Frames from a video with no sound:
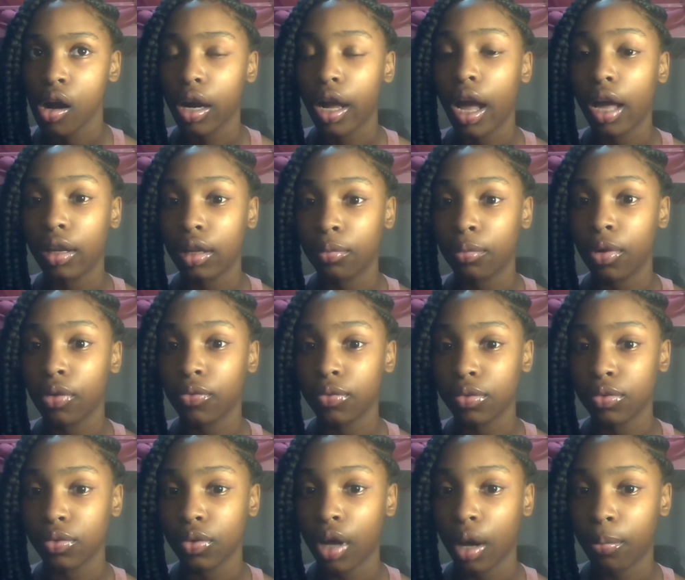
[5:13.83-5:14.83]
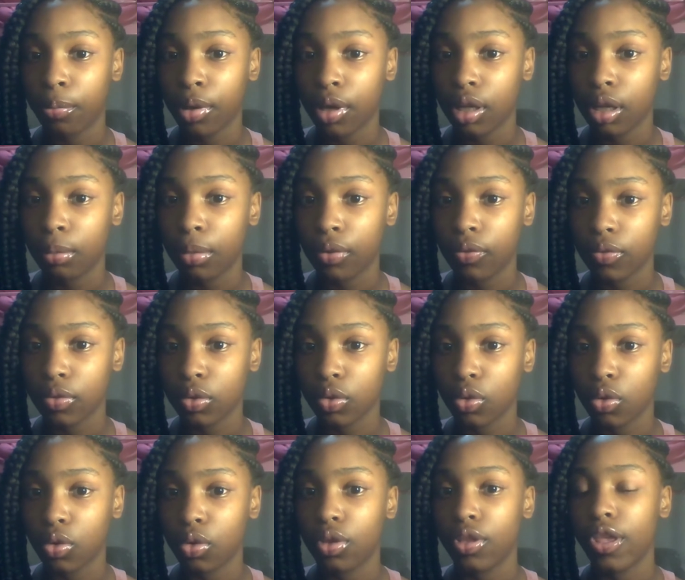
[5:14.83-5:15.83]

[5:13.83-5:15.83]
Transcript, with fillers: got them up from got picked them up from school.